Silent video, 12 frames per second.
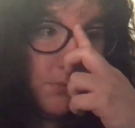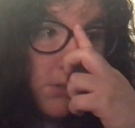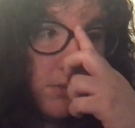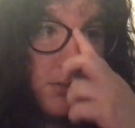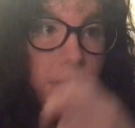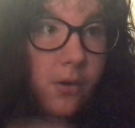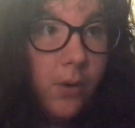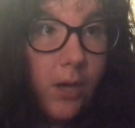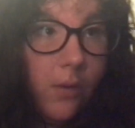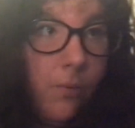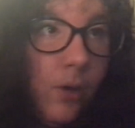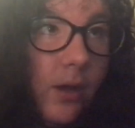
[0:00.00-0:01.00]
So
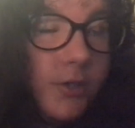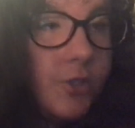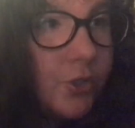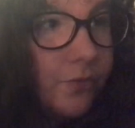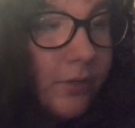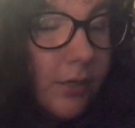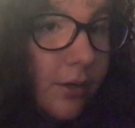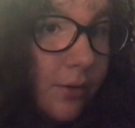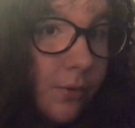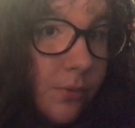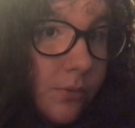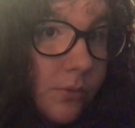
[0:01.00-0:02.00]
I'll watch
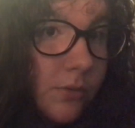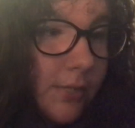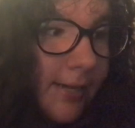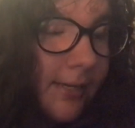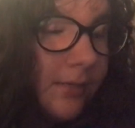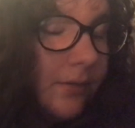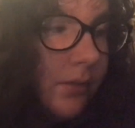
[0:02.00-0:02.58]
videos that